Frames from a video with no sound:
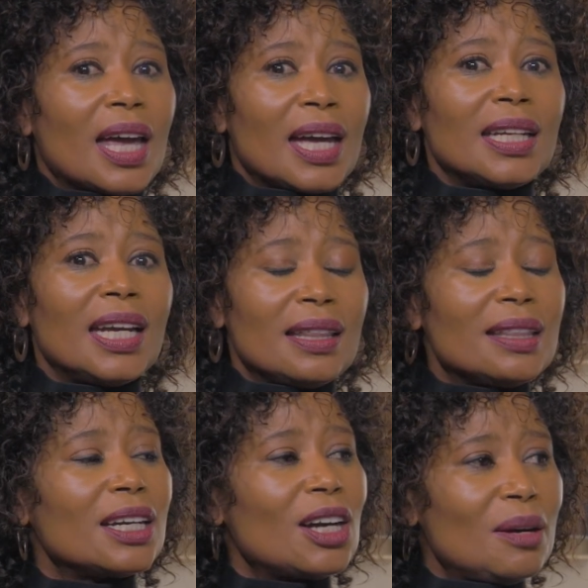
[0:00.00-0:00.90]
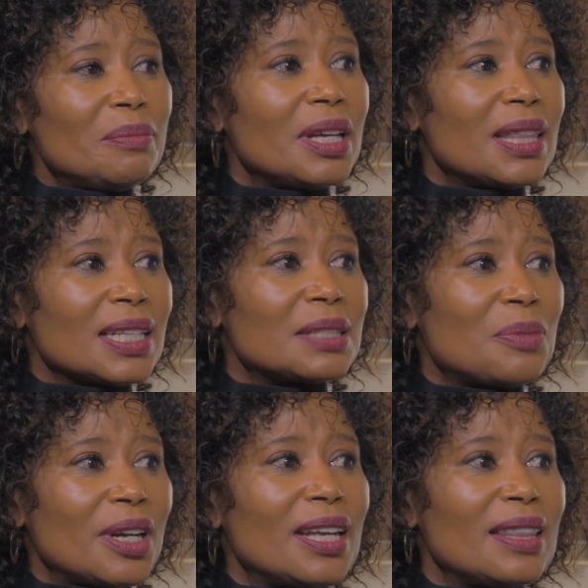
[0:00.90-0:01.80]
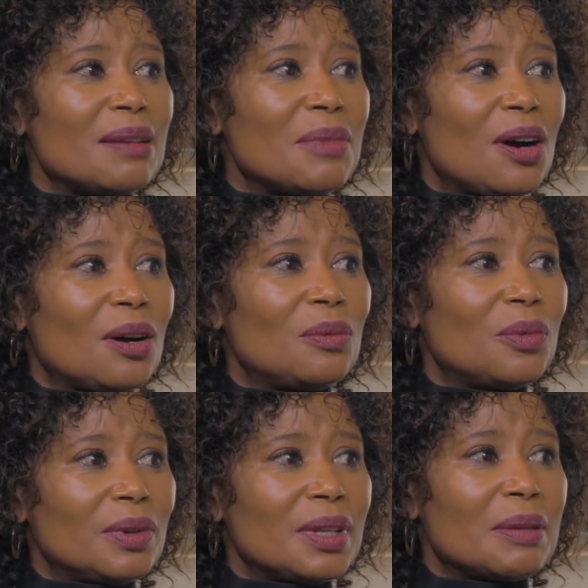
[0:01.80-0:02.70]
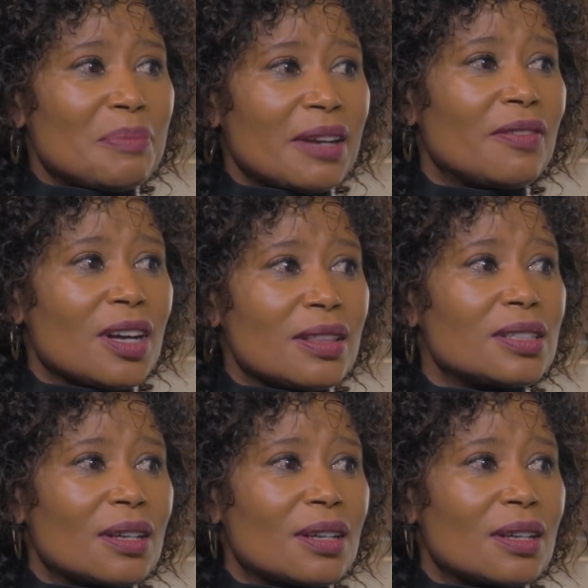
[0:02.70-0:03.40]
and in the combi that's bringing them home, my father's